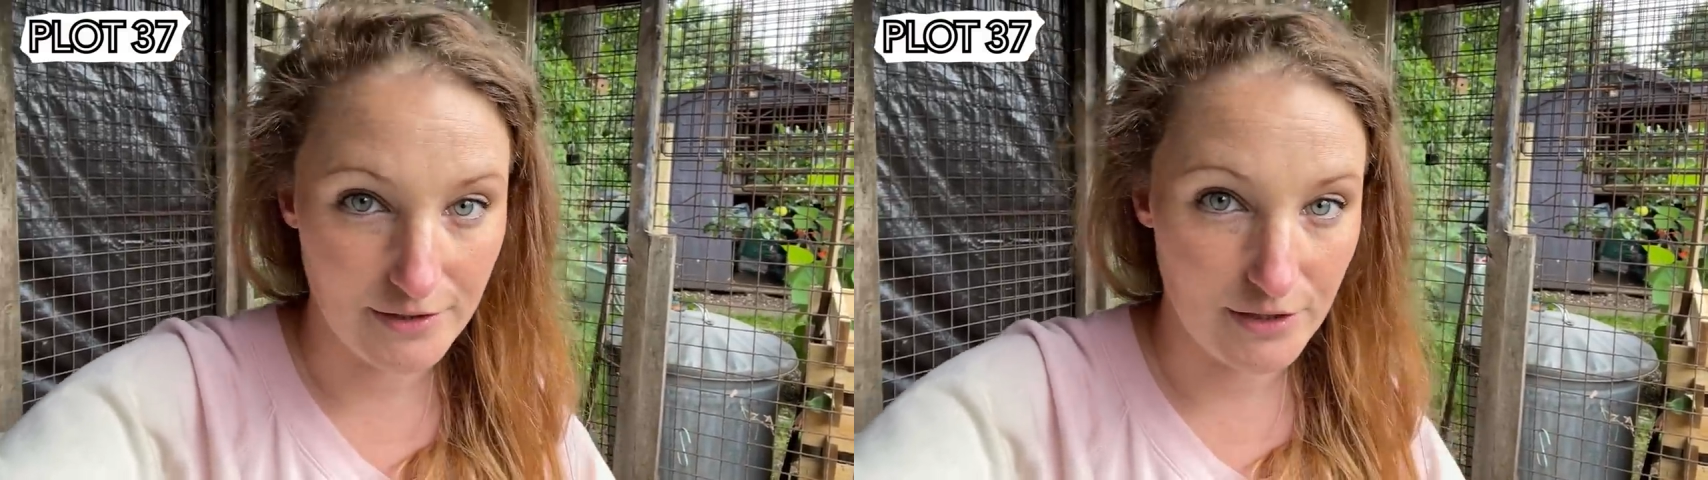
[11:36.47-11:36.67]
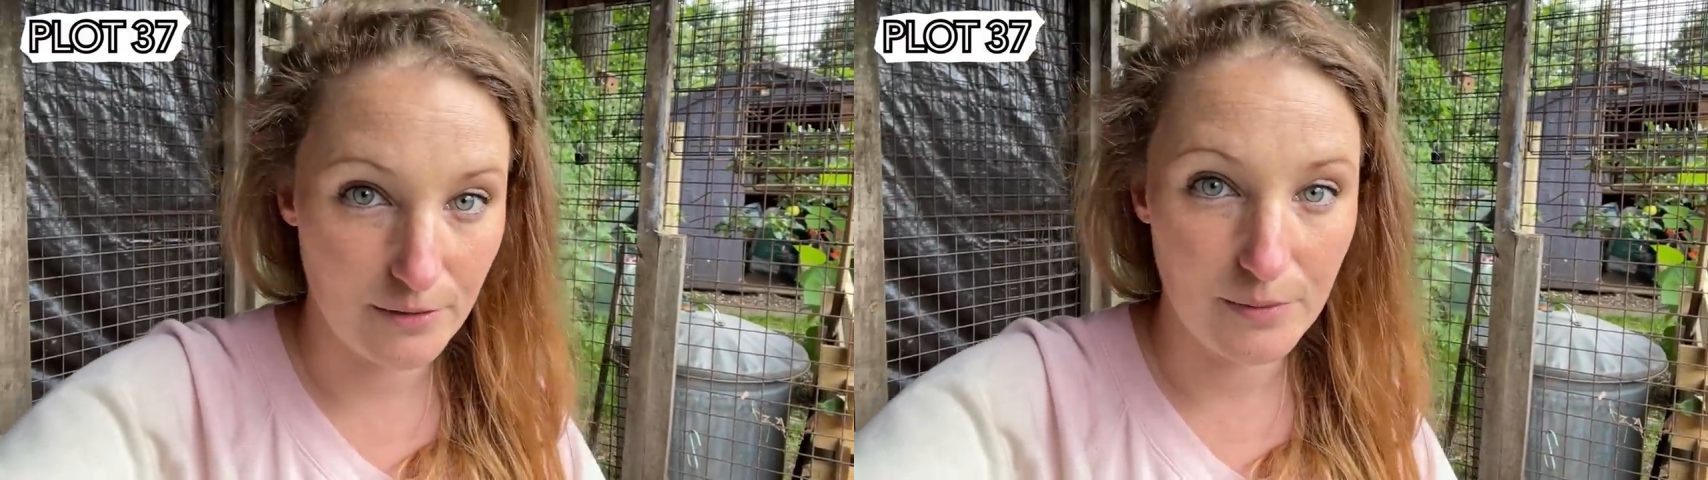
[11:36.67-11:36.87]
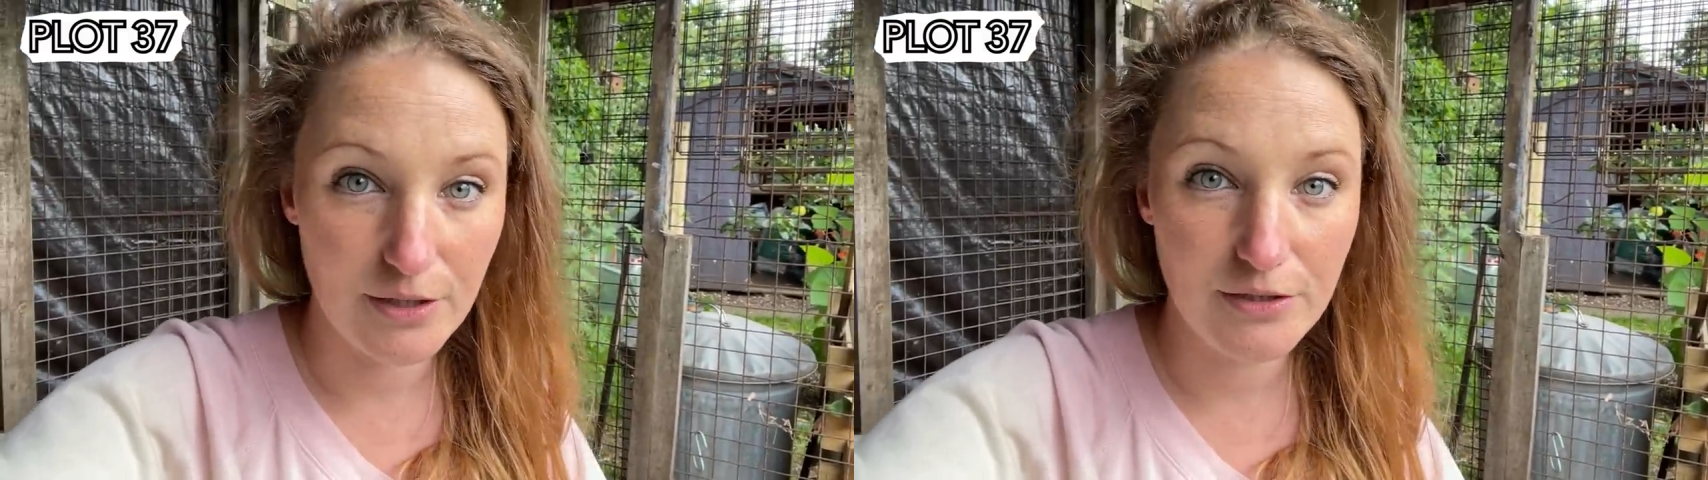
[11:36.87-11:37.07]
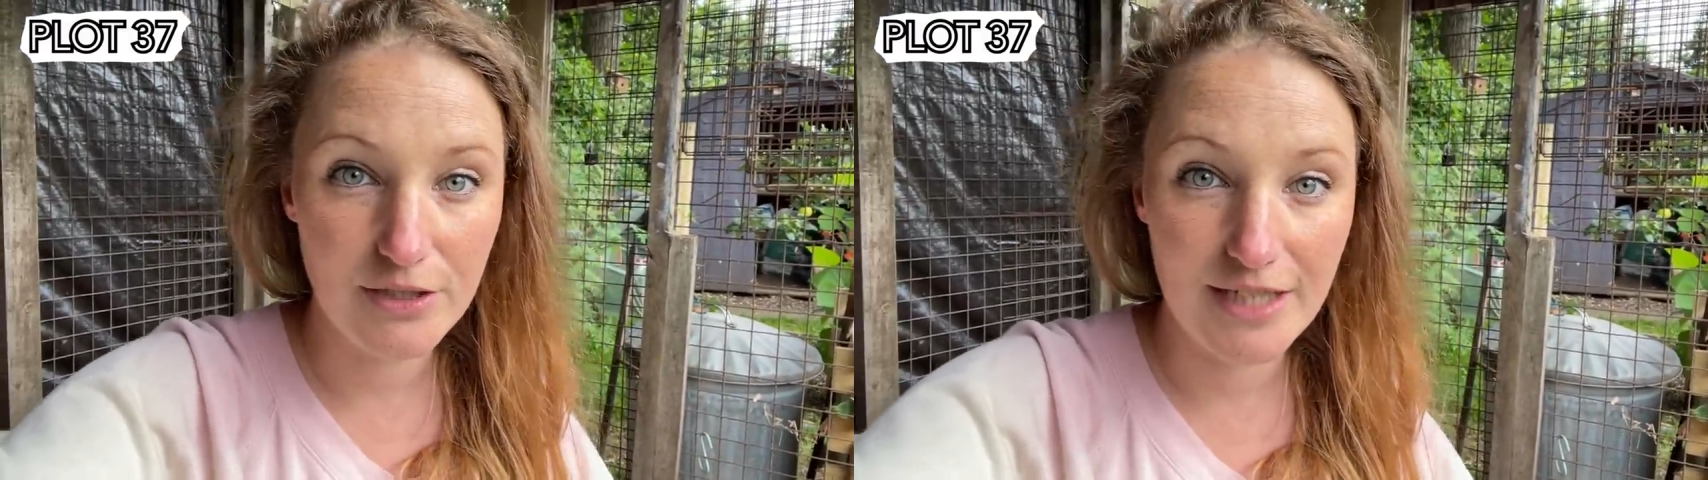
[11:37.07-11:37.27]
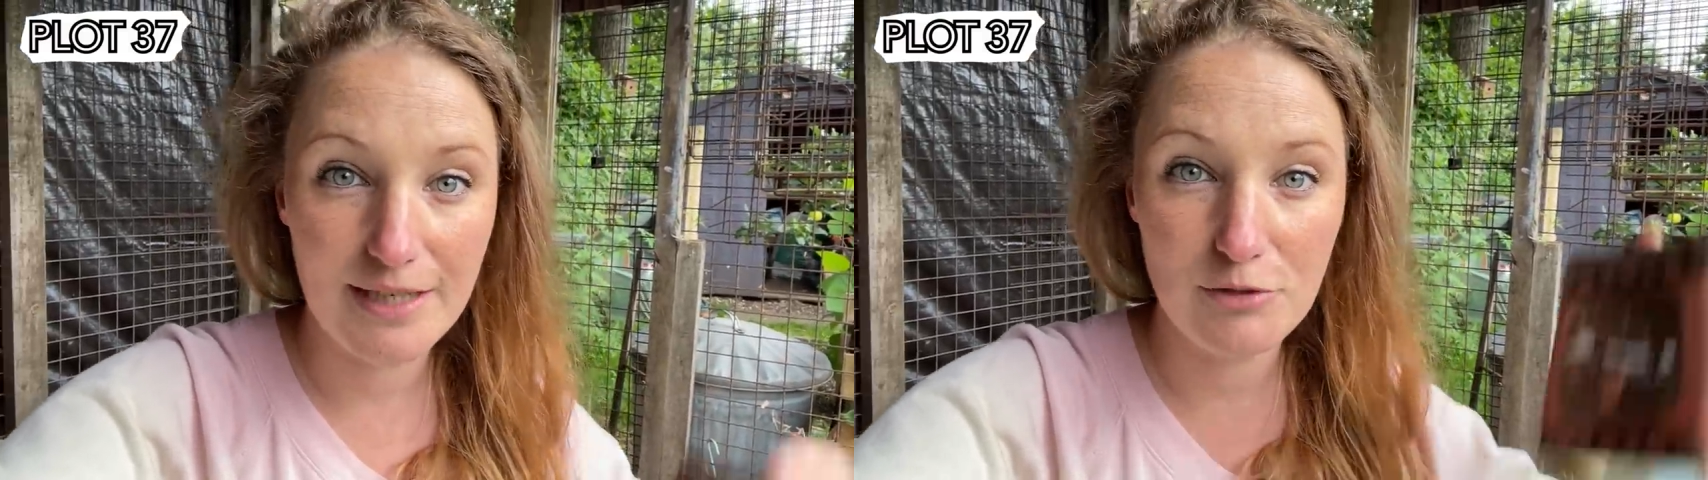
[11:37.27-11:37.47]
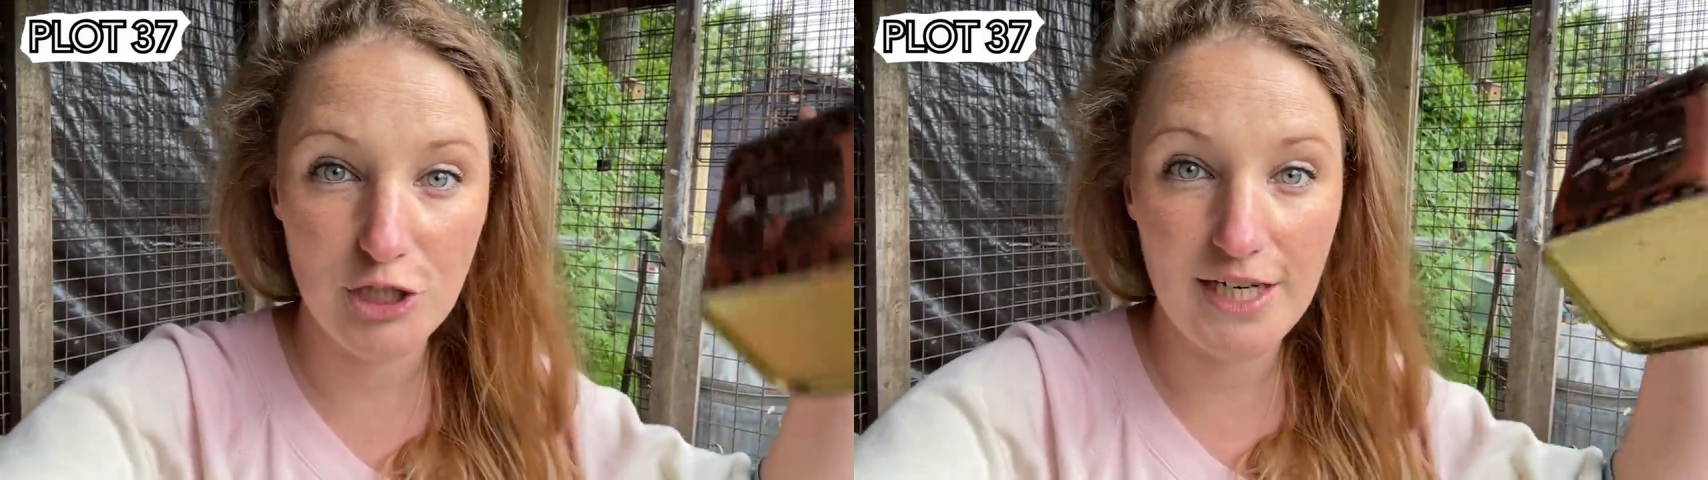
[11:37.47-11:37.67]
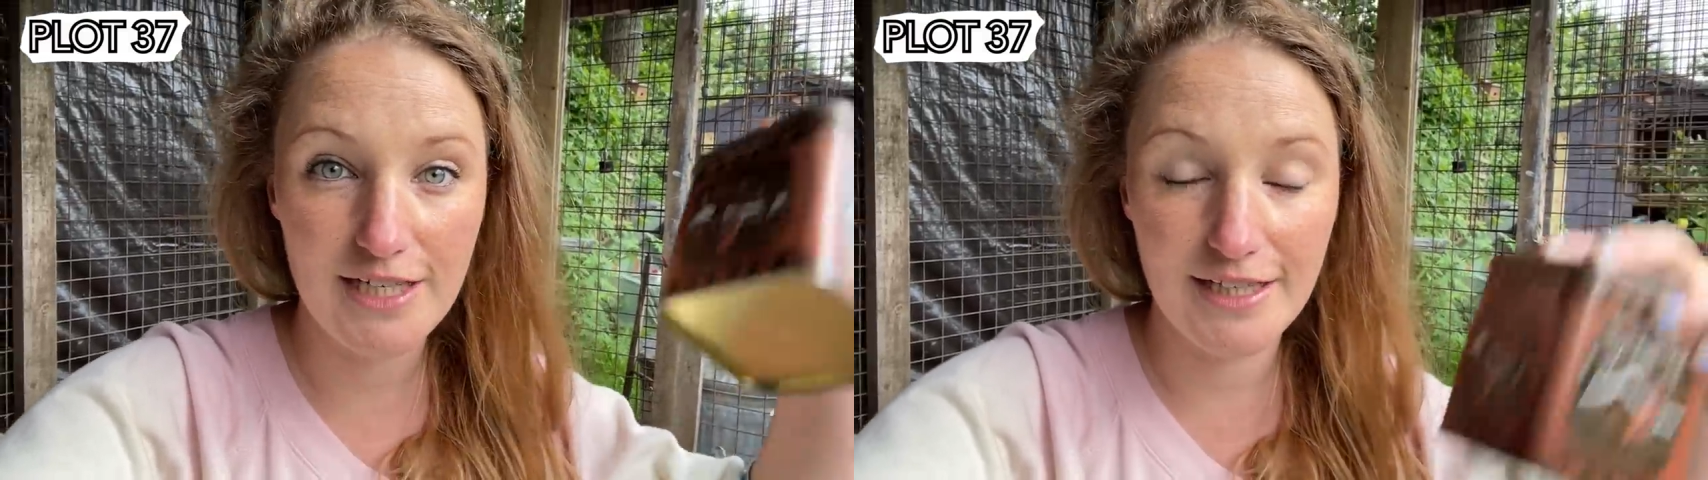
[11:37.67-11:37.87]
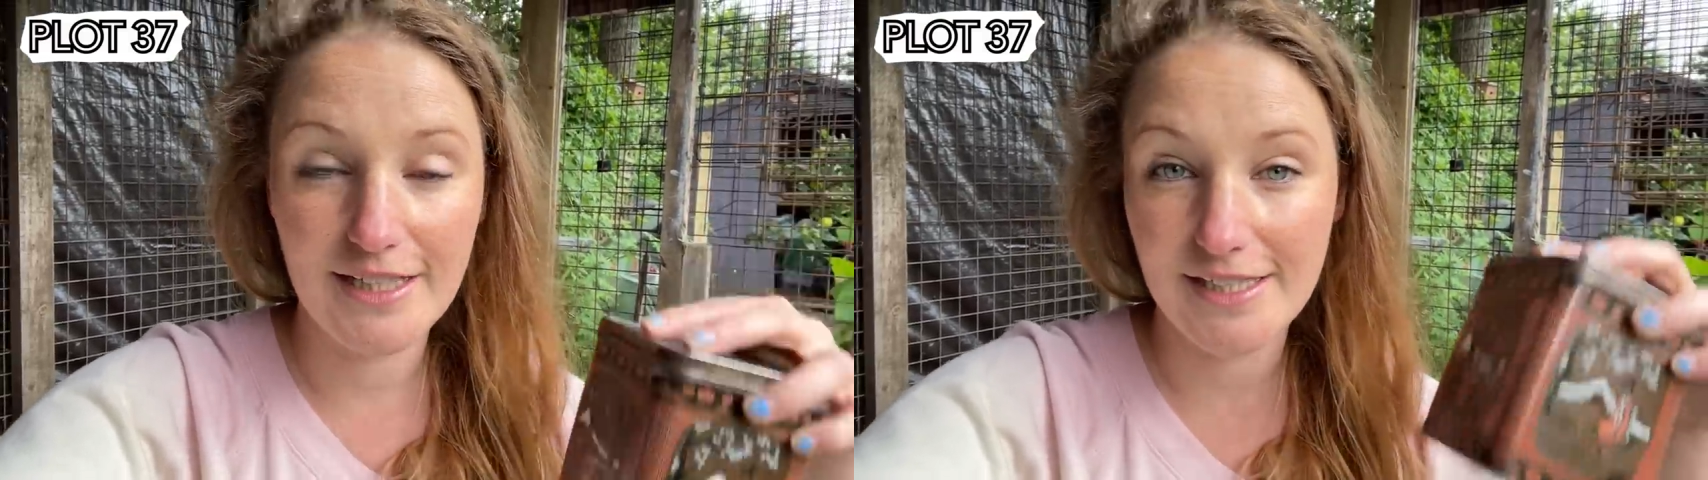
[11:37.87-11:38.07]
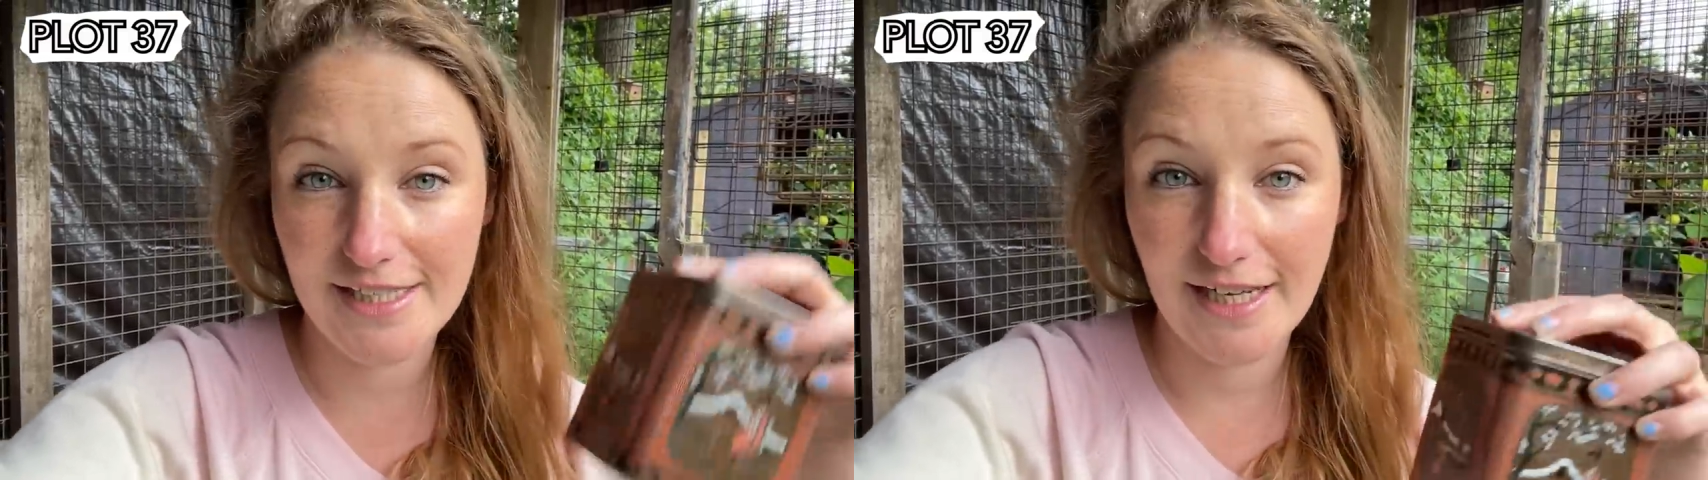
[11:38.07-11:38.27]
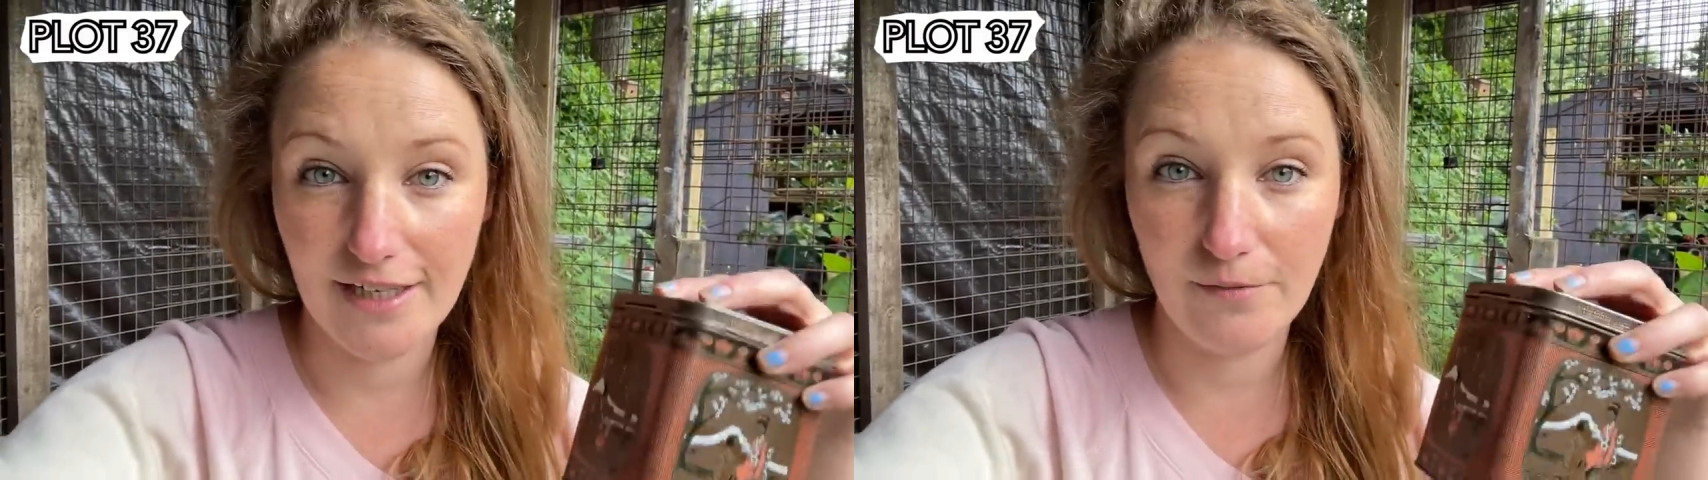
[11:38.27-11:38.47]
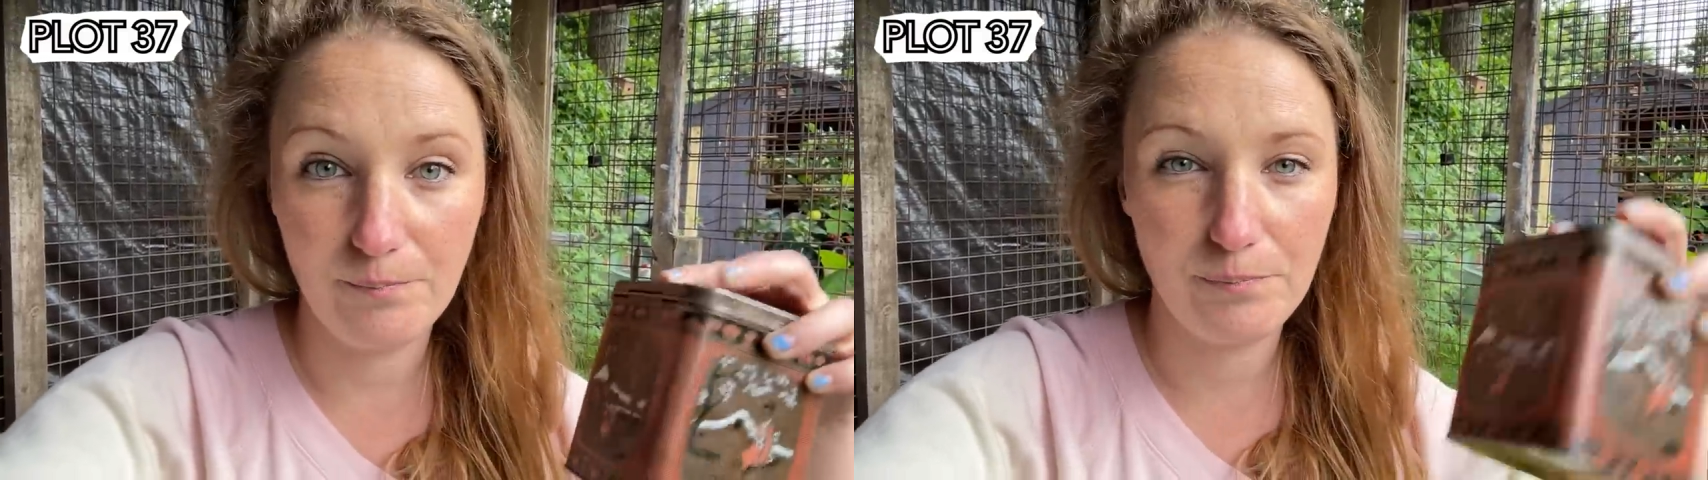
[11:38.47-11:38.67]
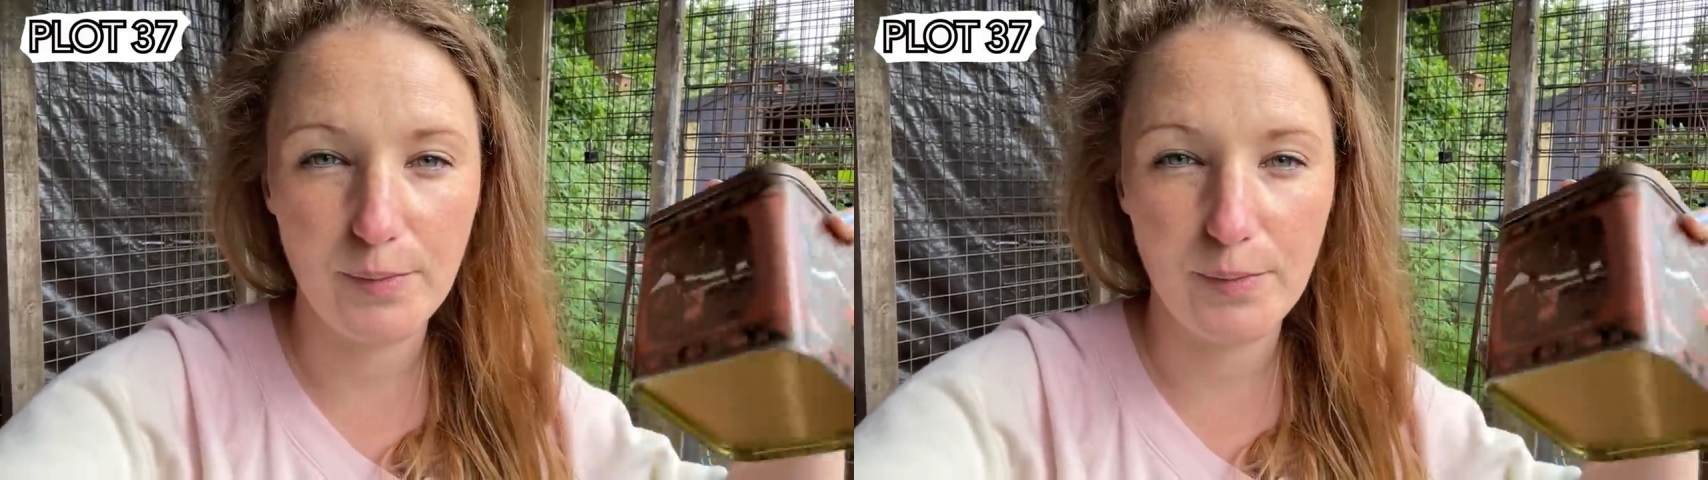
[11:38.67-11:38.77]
So I'm going to keep shaking this tin